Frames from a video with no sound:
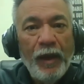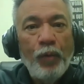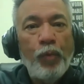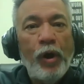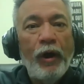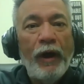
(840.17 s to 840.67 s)

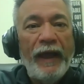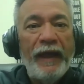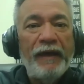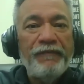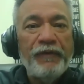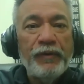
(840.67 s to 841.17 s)
will
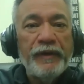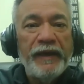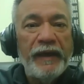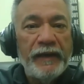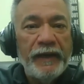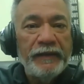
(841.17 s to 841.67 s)
ever
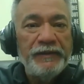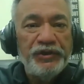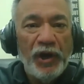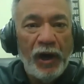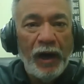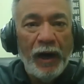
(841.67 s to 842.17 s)
get a
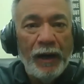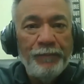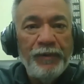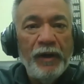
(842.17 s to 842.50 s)
job